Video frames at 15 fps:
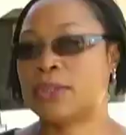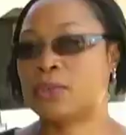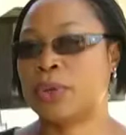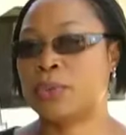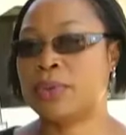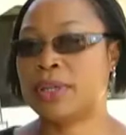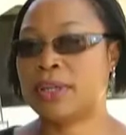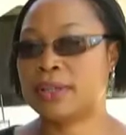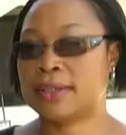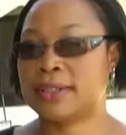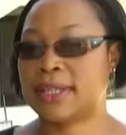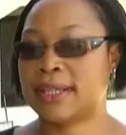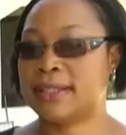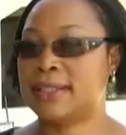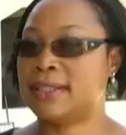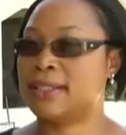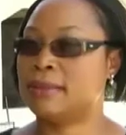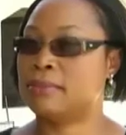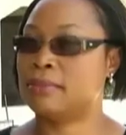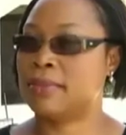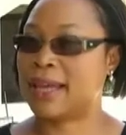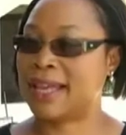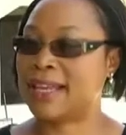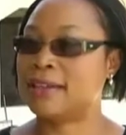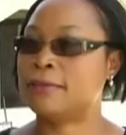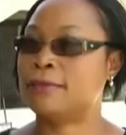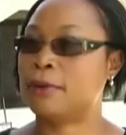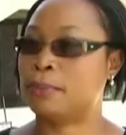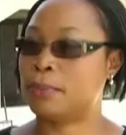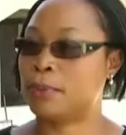When we looked at the demand
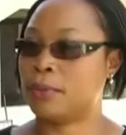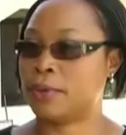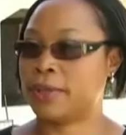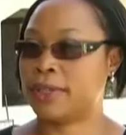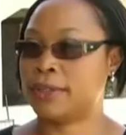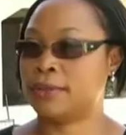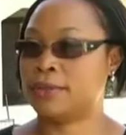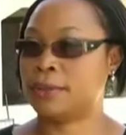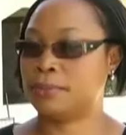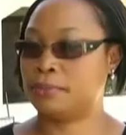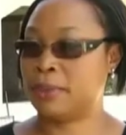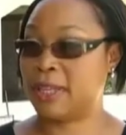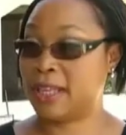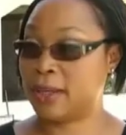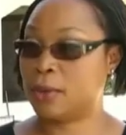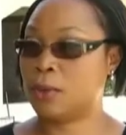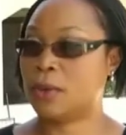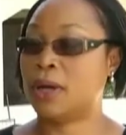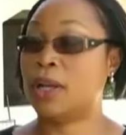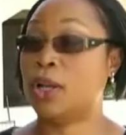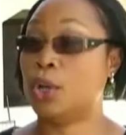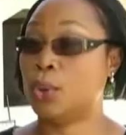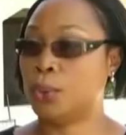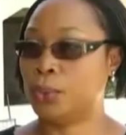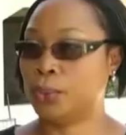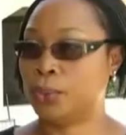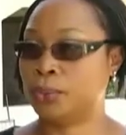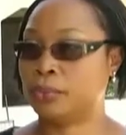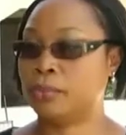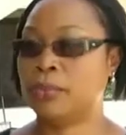for pork in Tobago
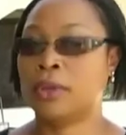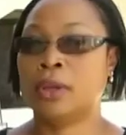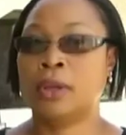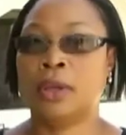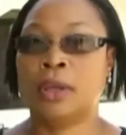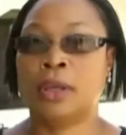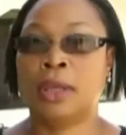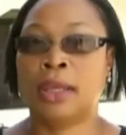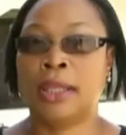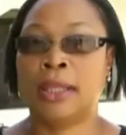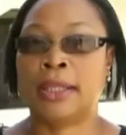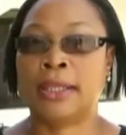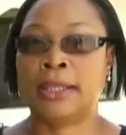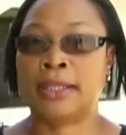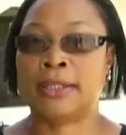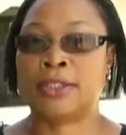alone, the